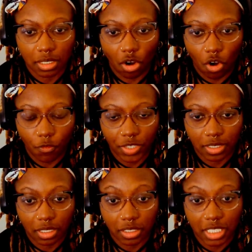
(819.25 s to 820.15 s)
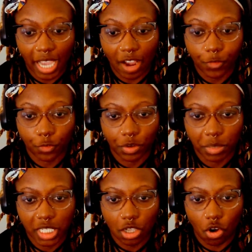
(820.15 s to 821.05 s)
office, a staffer
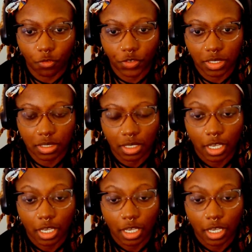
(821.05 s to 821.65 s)
from his office,